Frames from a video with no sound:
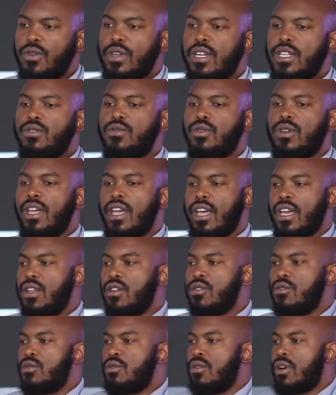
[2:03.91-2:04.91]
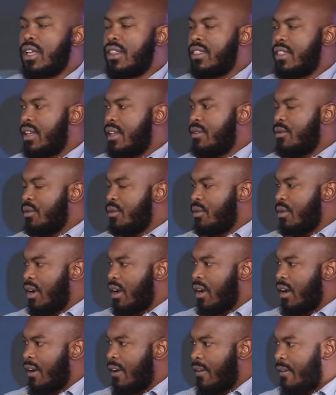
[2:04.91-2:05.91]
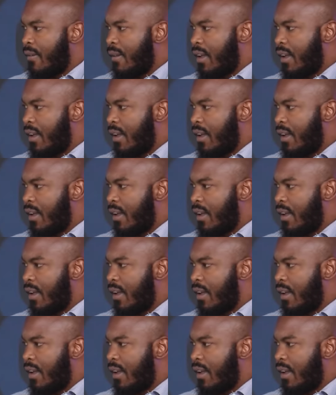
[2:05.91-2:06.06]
to get to KU, and then we were,